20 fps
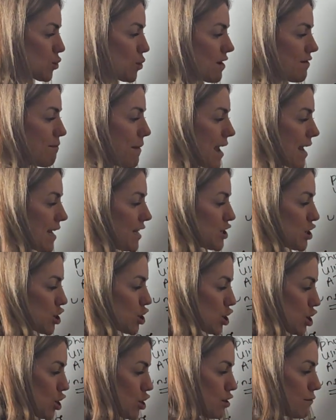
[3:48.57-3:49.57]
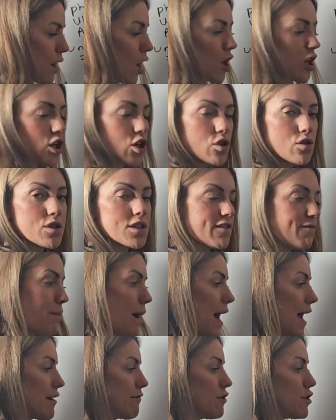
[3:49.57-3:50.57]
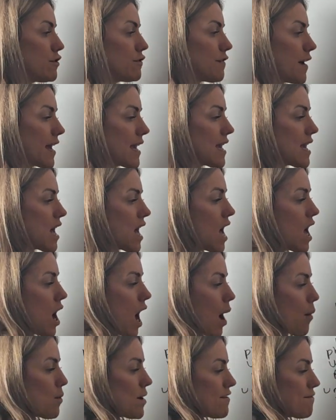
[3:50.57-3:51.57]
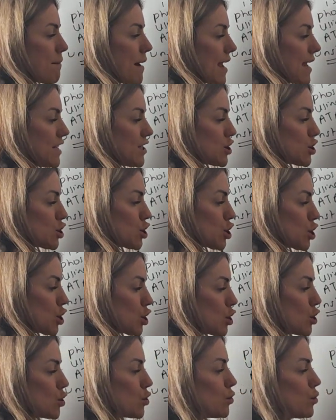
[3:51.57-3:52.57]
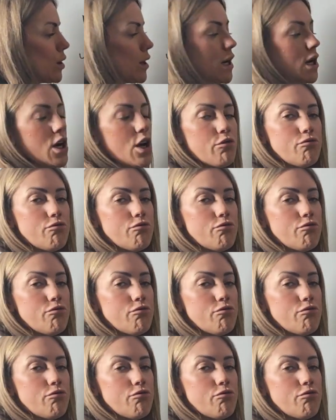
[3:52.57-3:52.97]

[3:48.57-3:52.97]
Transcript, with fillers: we've made two molecules of pyruvate and we've made two